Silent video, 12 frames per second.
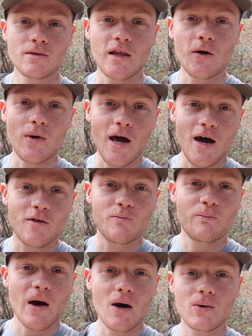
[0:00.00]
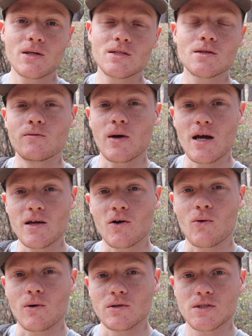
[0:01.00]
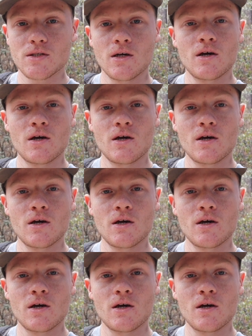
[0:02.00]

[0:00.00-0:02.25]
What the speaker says: they would have bounties of acorns.